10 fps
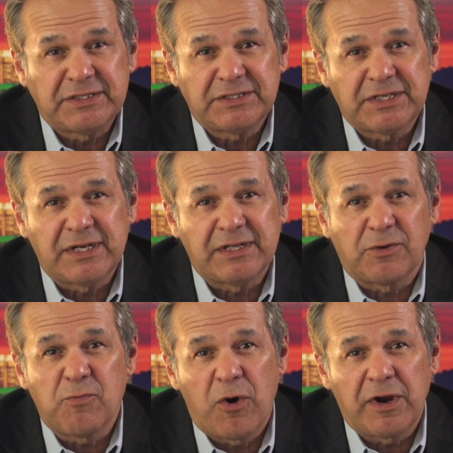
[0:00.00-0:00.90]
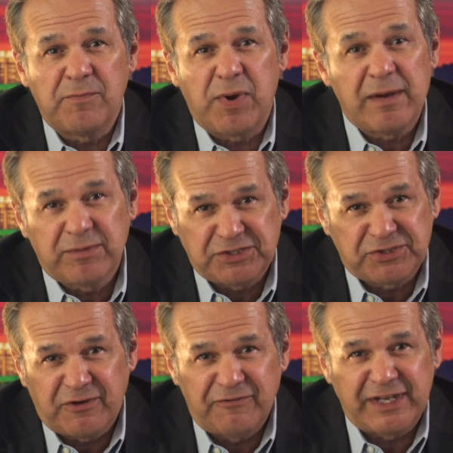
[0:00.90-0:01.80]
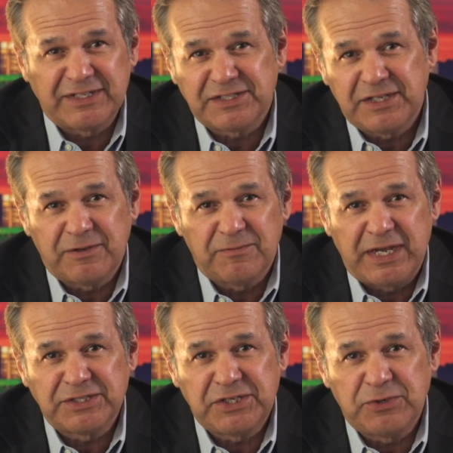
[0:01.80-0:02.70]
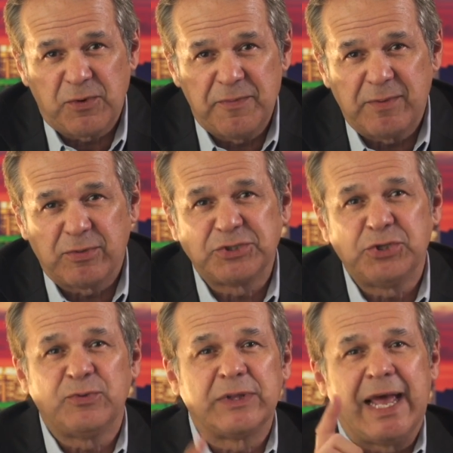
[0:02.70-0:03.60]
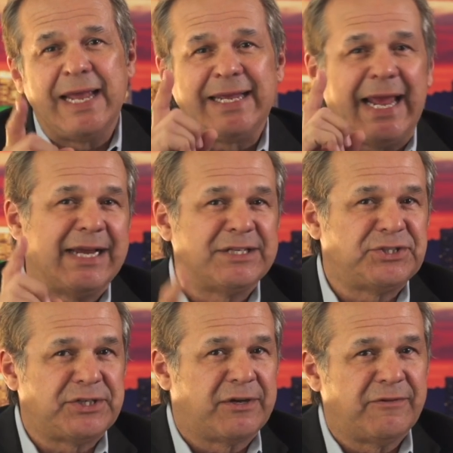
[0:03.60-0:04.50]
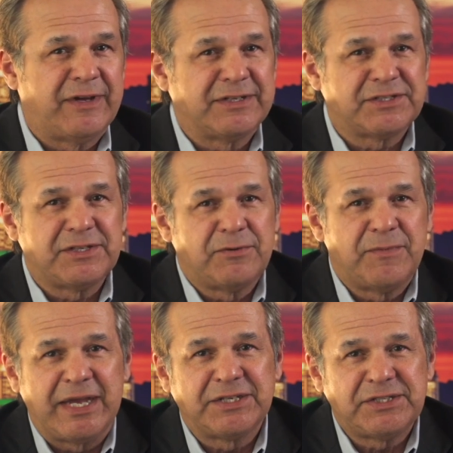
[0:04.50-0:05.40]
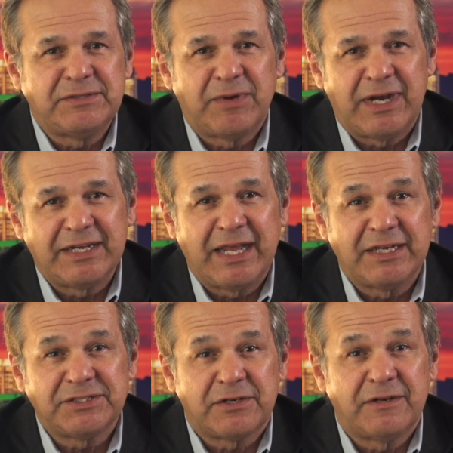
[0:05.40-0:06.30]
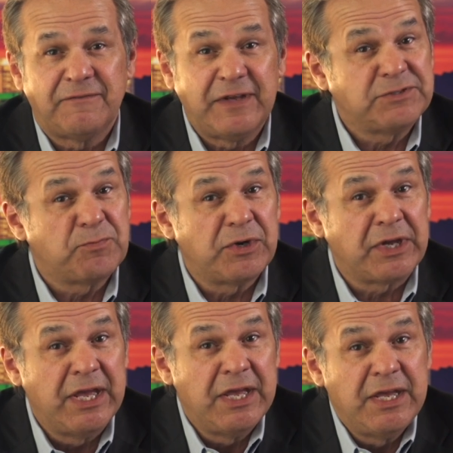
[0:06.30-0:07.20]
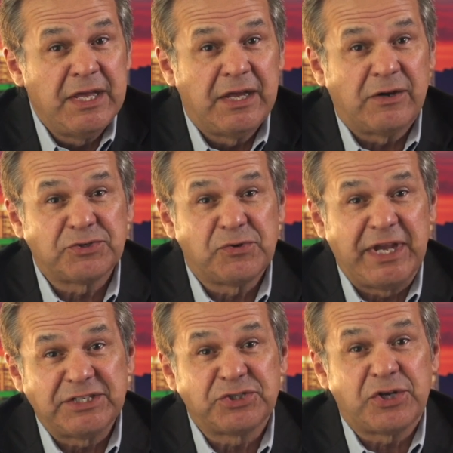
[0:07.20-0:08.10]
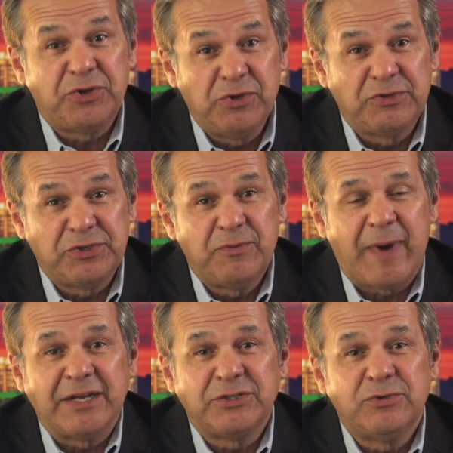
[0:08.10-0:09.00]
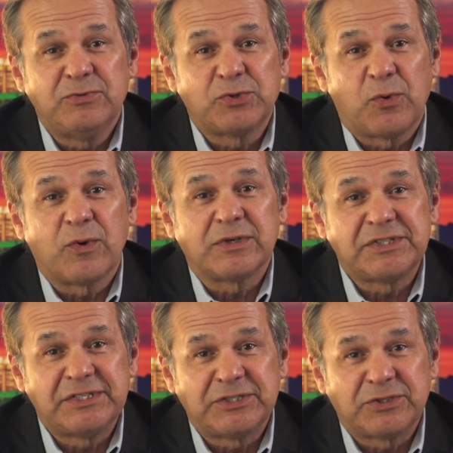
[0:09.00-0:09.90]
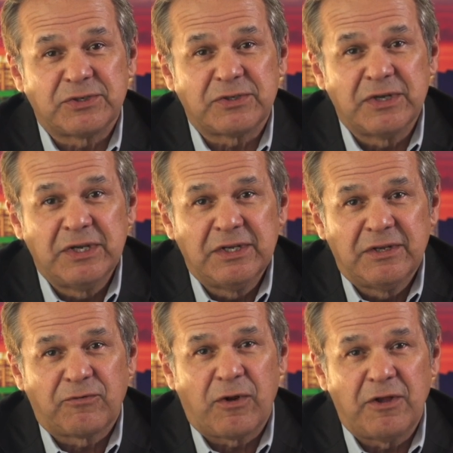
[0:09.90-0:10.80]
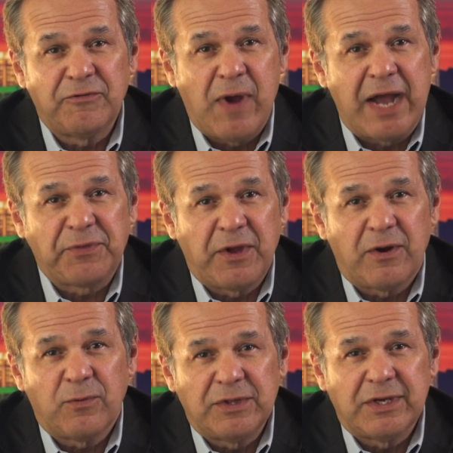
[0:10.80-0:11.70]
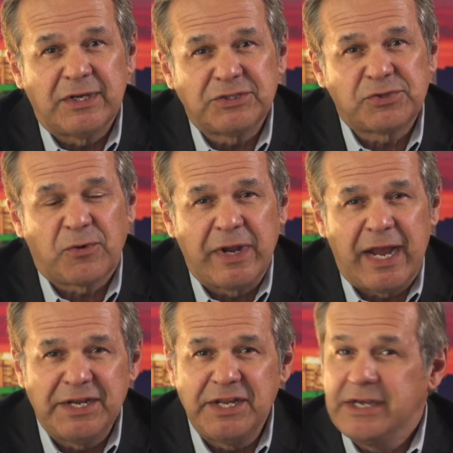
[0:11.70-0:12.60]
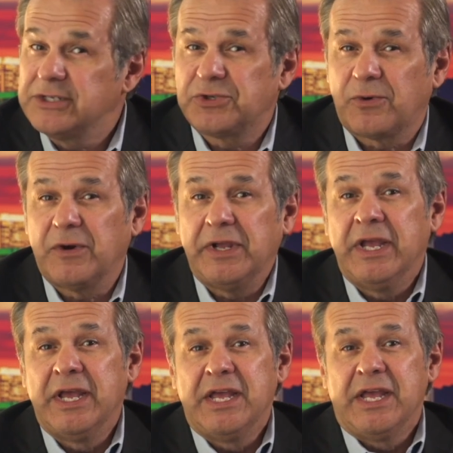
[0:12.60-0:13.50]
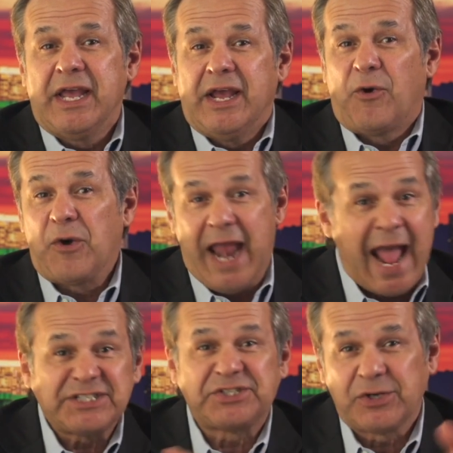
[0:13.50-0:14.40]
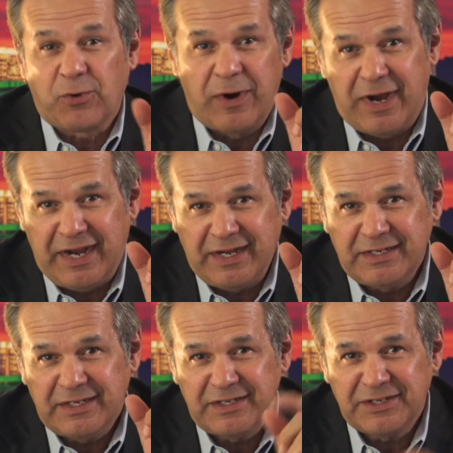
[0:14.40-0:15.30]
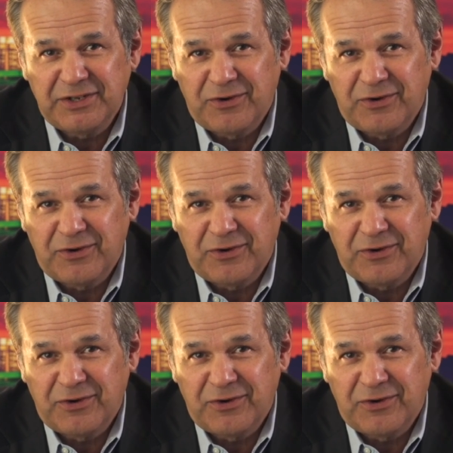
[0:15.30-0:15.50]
Tyler Morgan, publisher of Vegas Legal Magazine. Remember to like and share the Vegas Legal Magazine podcast on Facebook, and also catch us on YouTube, iTunes, or Stitcher. For all of you out there with a story idea, a story, or an axe to grind, get a